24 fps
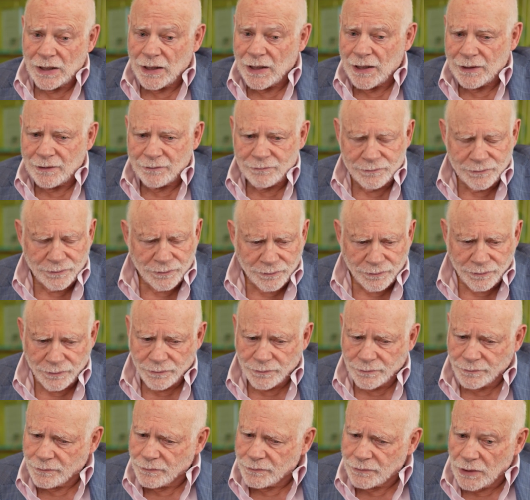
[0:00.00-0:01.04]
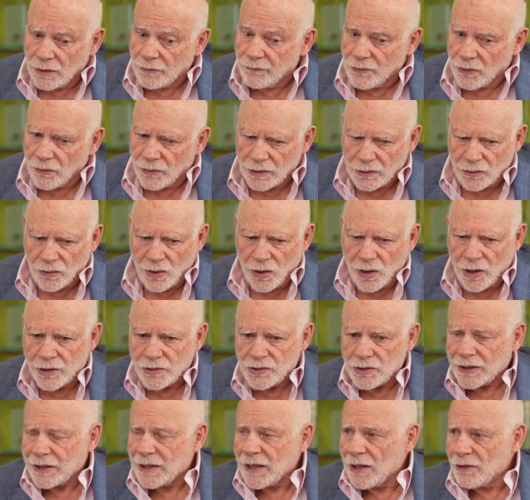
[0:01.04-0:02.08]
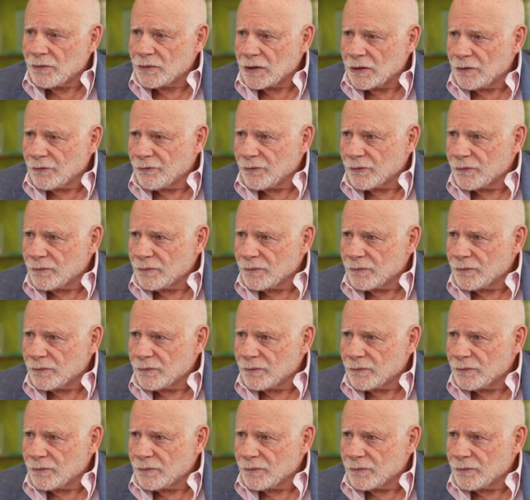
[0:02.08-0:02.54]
have a very large accounting